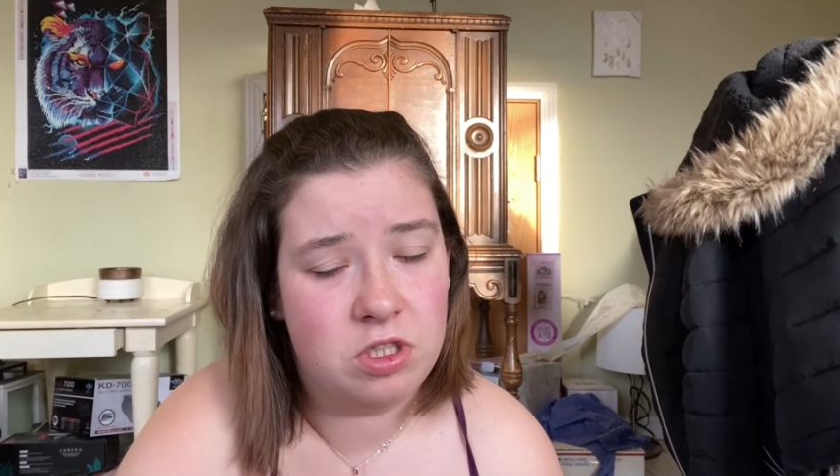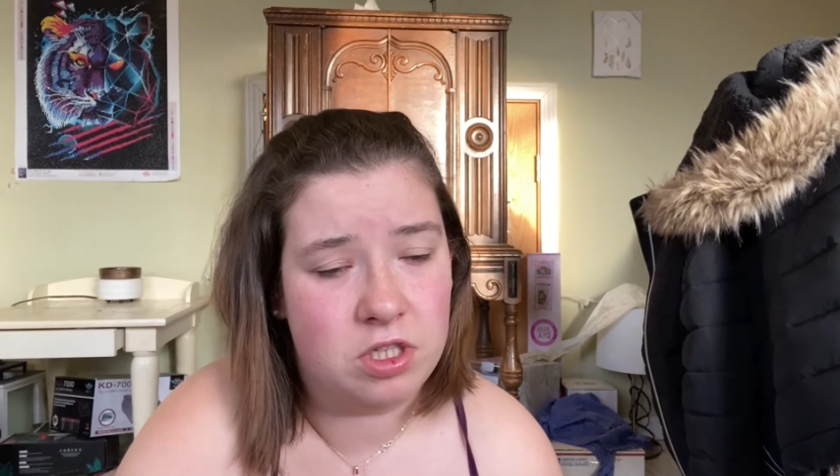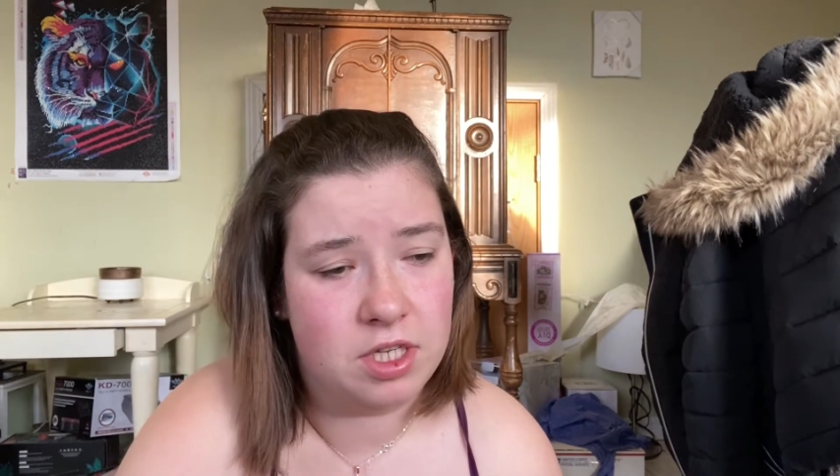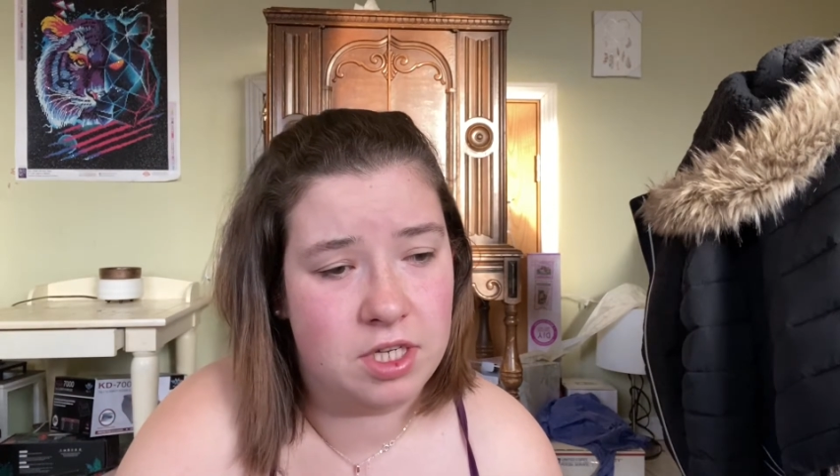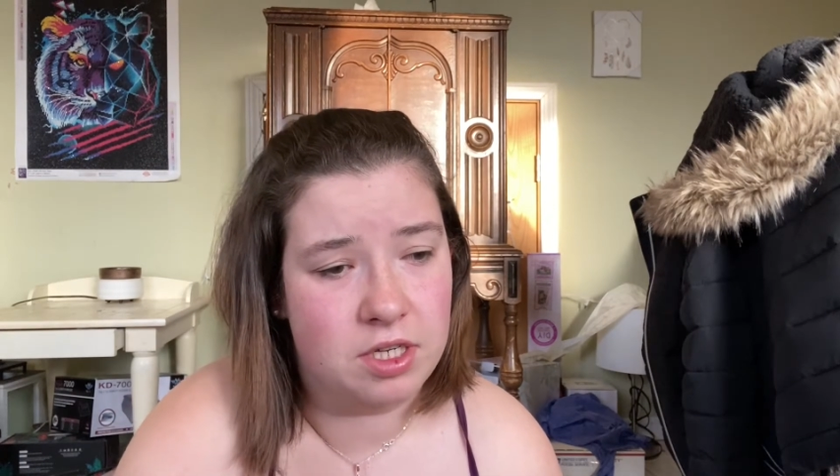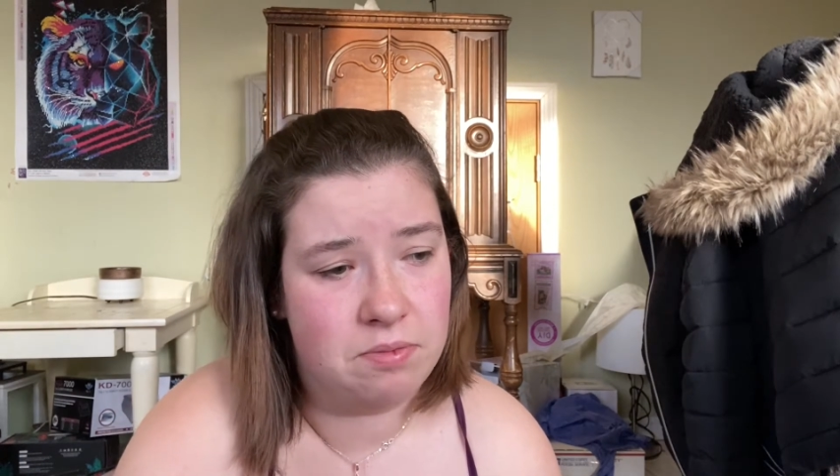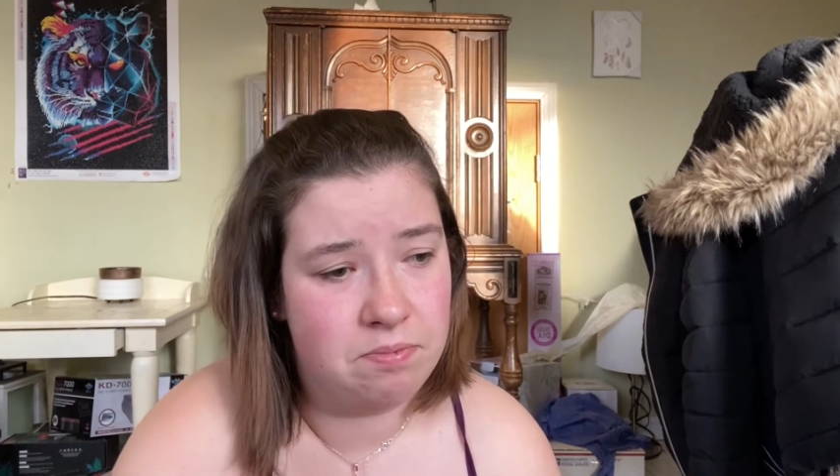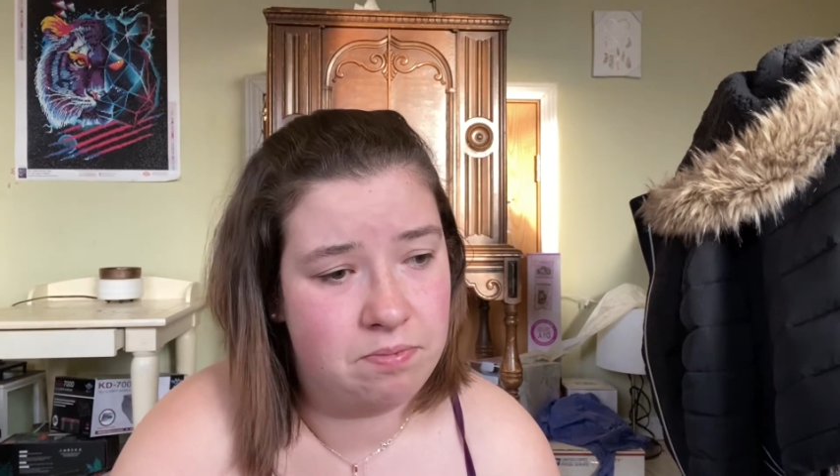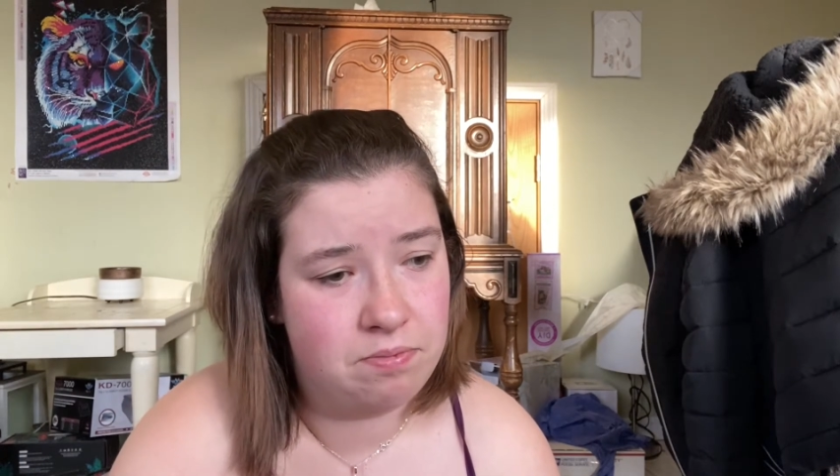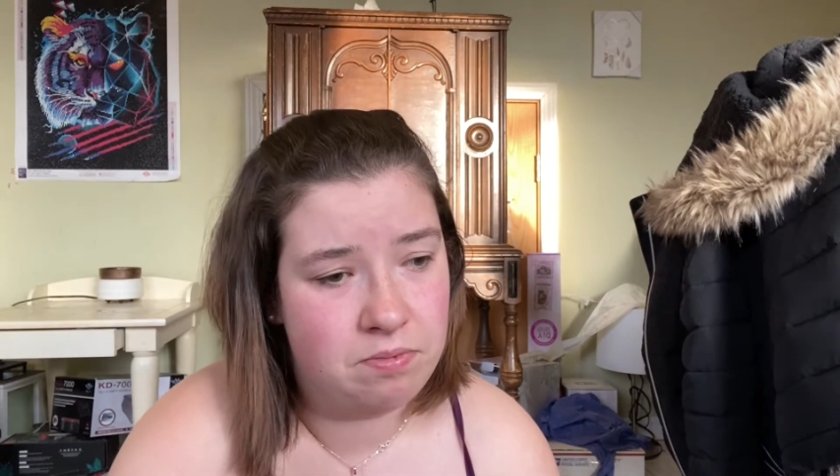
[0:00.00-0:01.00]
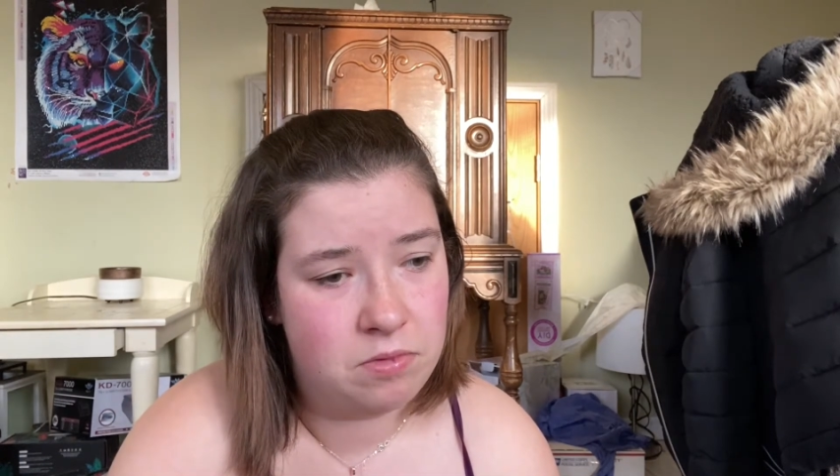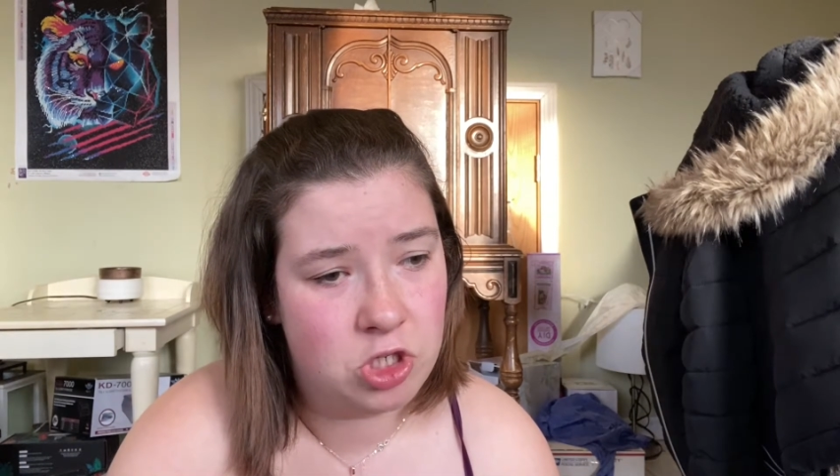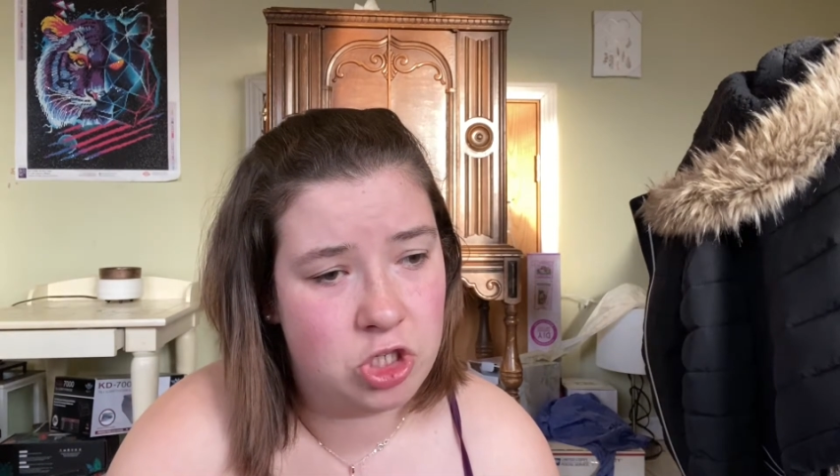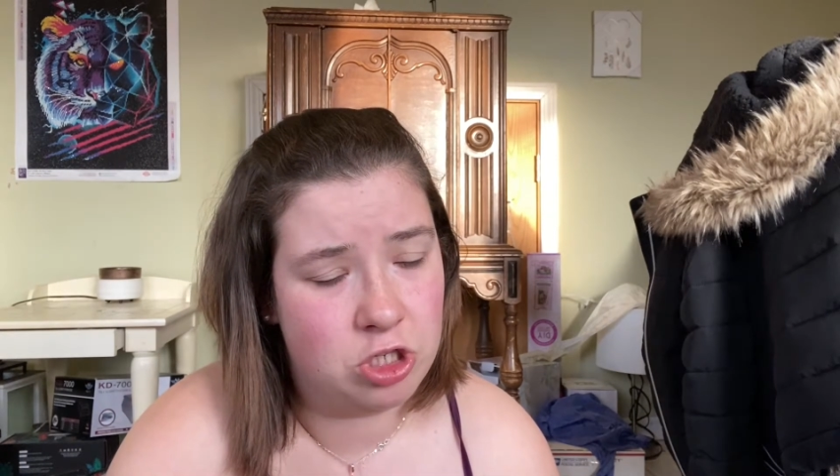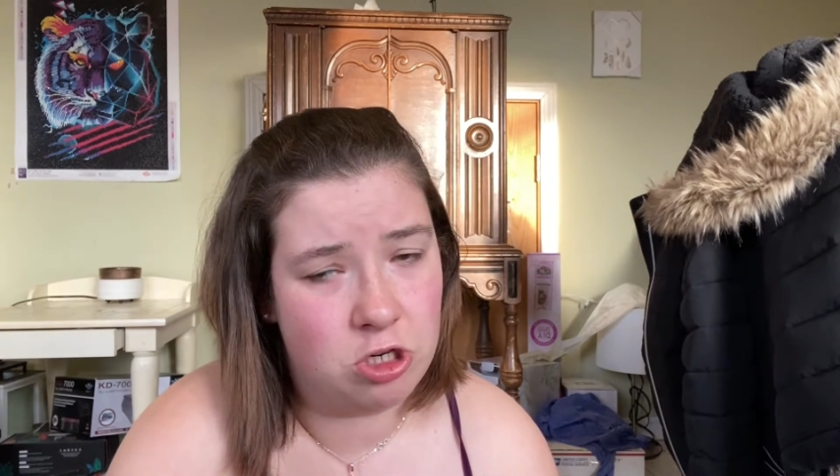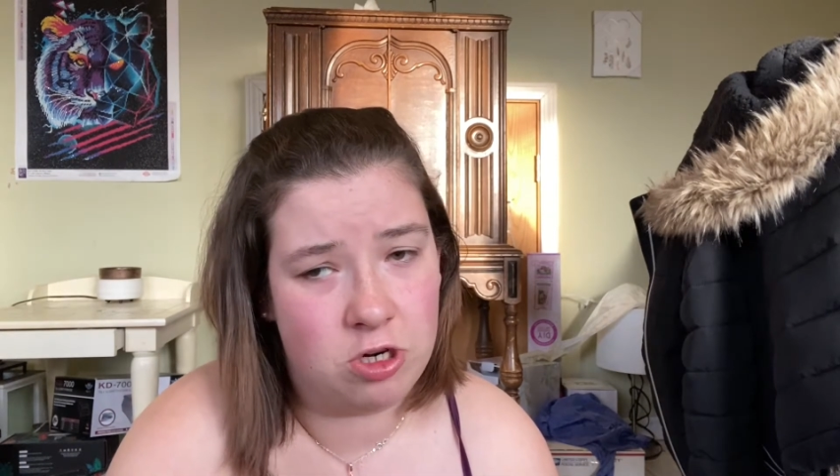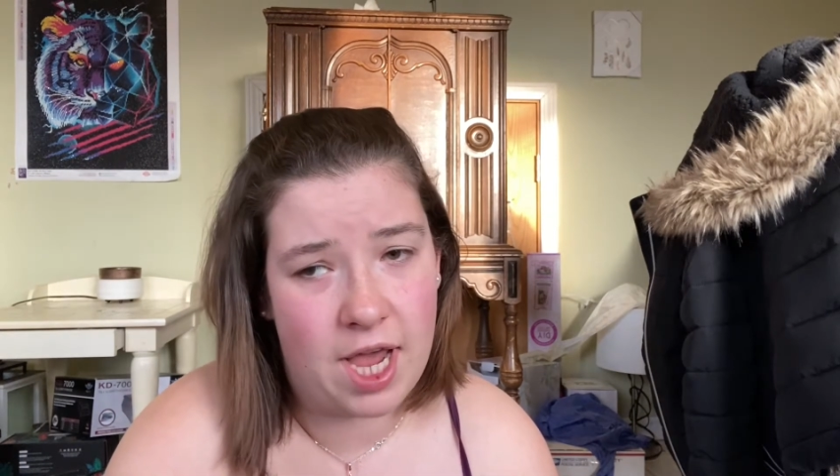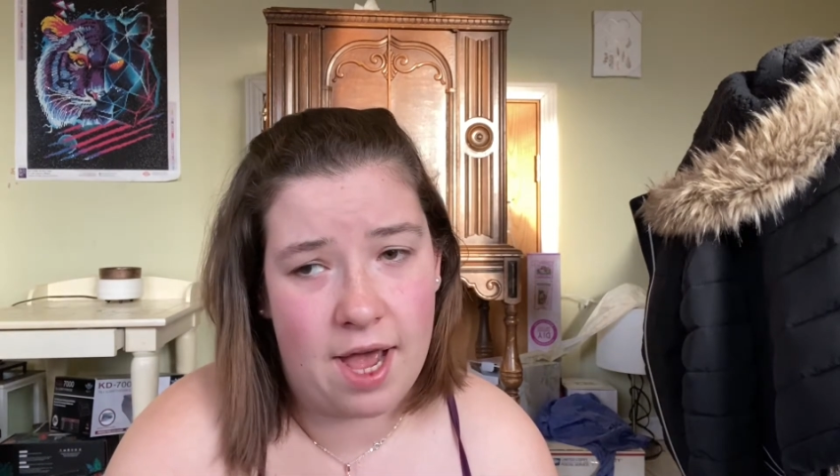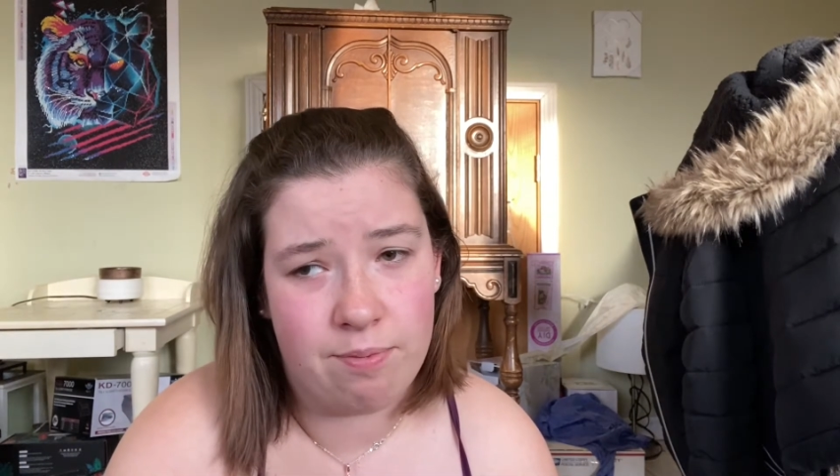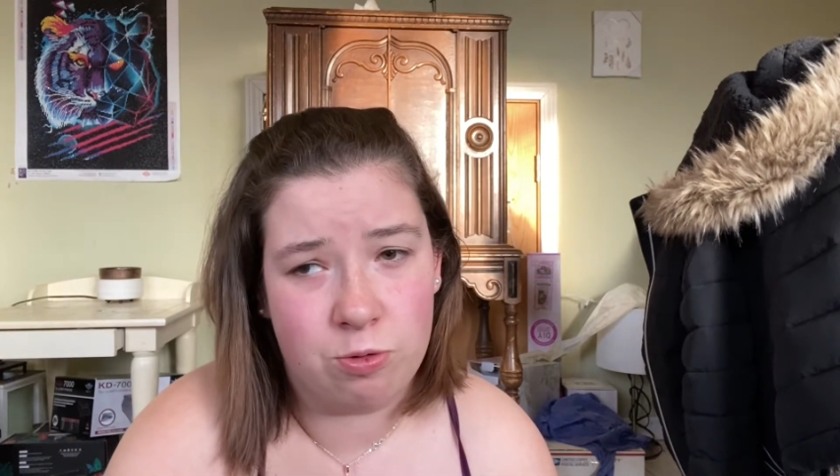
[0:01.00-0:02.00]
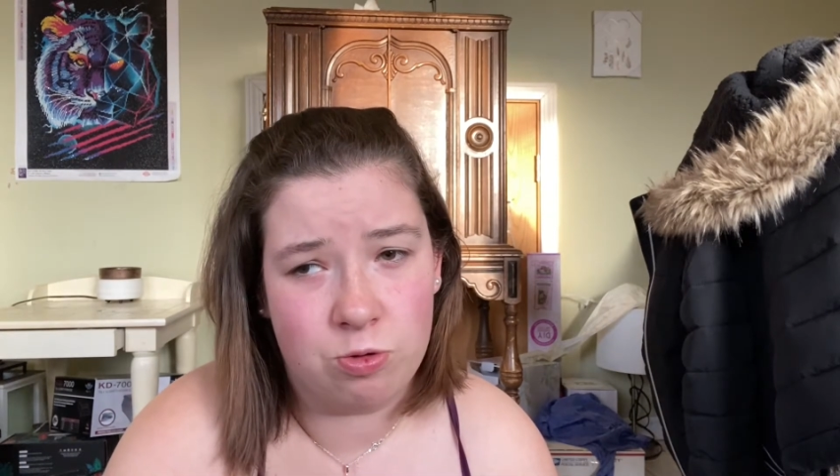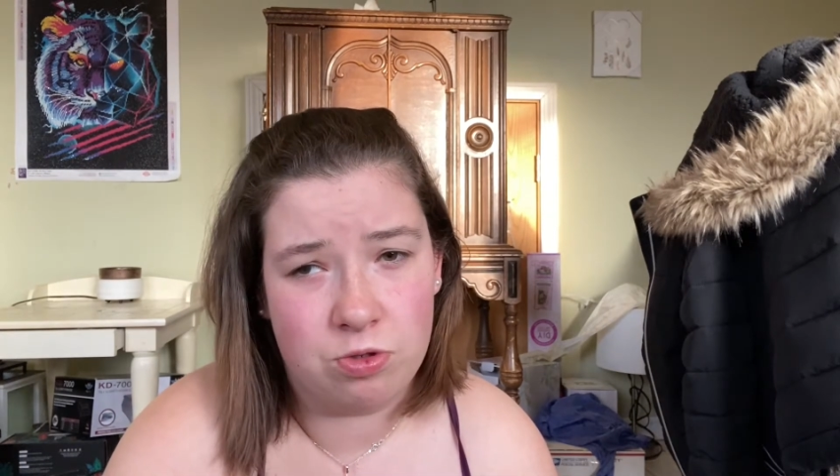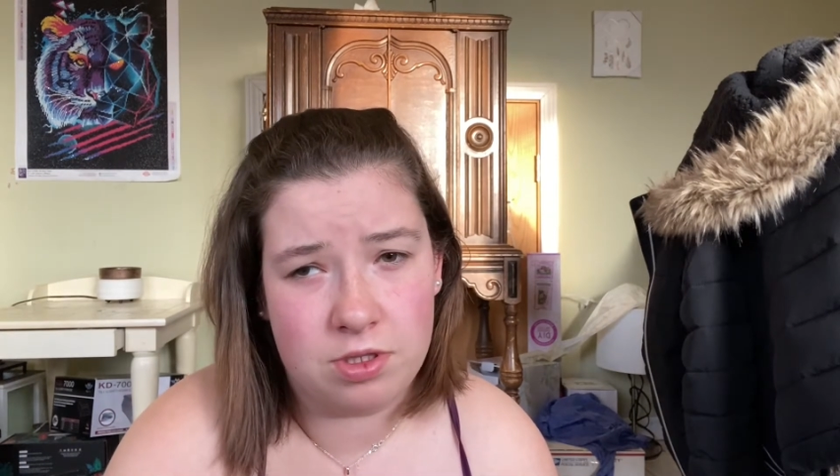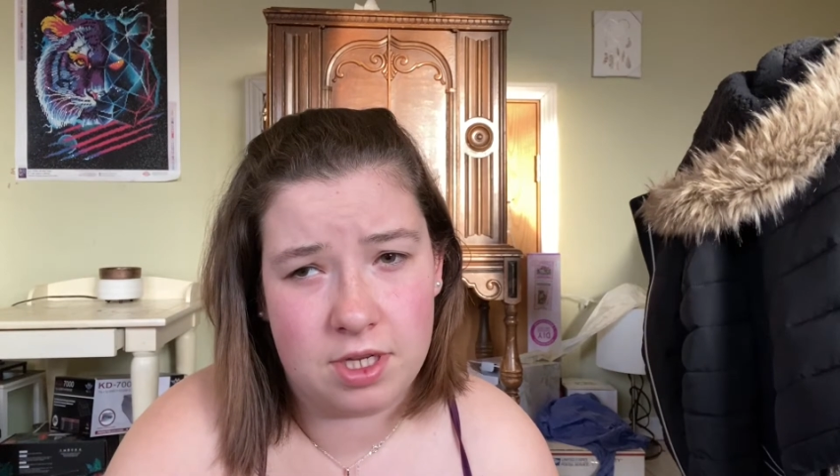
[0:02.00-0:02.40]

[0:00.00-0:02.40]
Um, sugared apples,